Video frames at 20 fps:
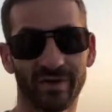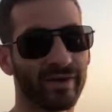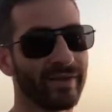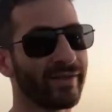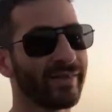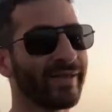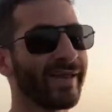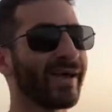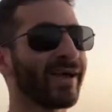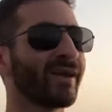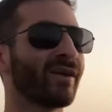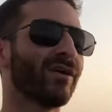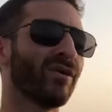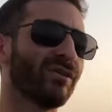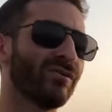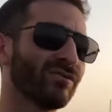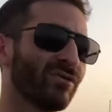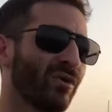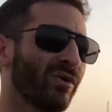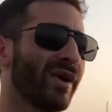They got
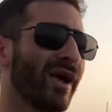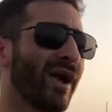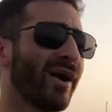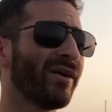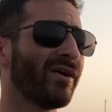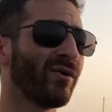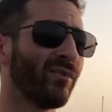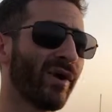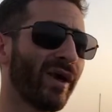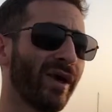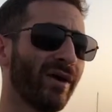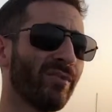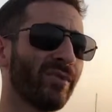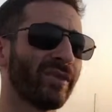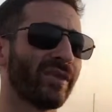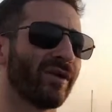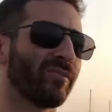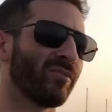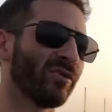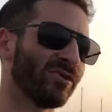so carried away with
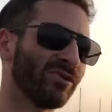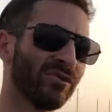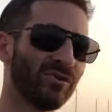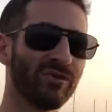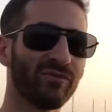their pursuit